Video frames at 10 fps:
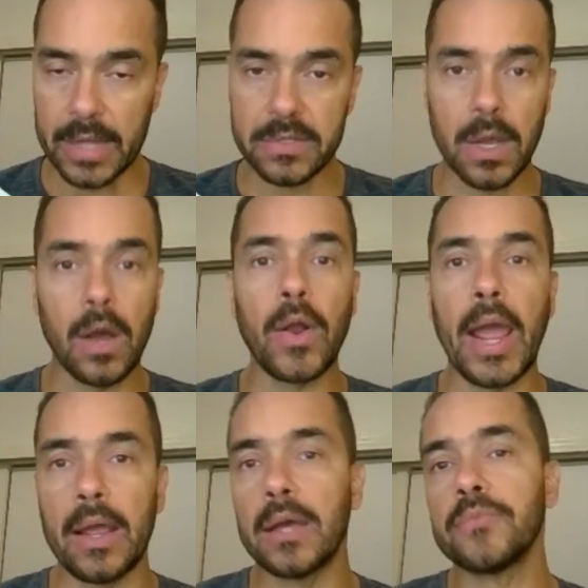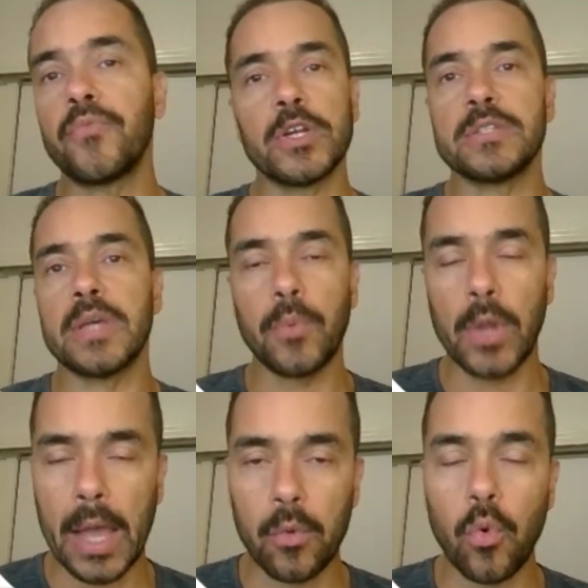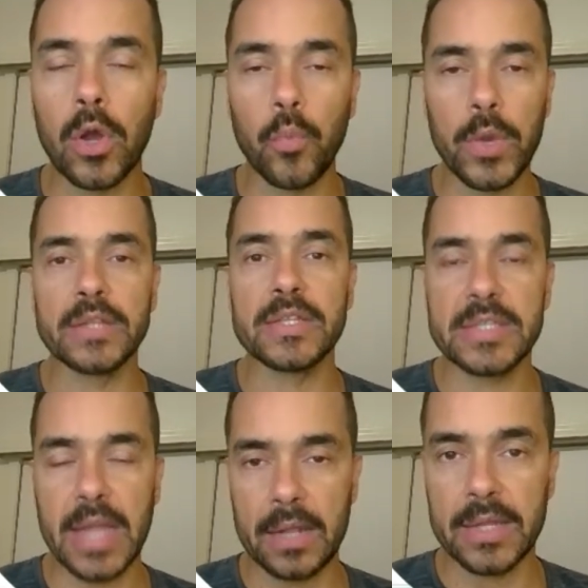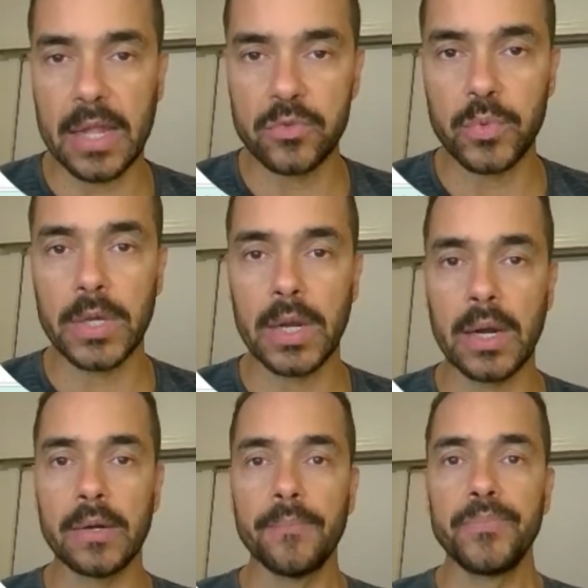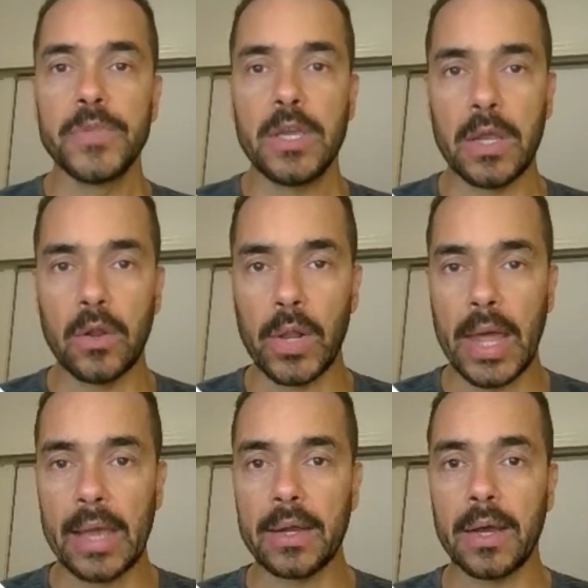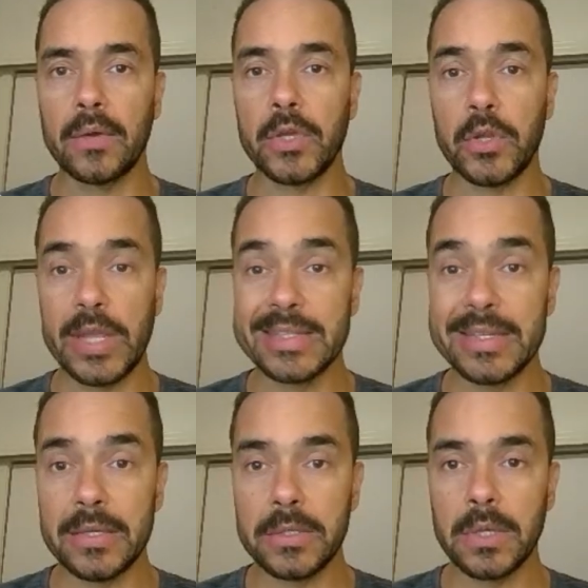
Okay, for example, like we understand that we are, like you need this,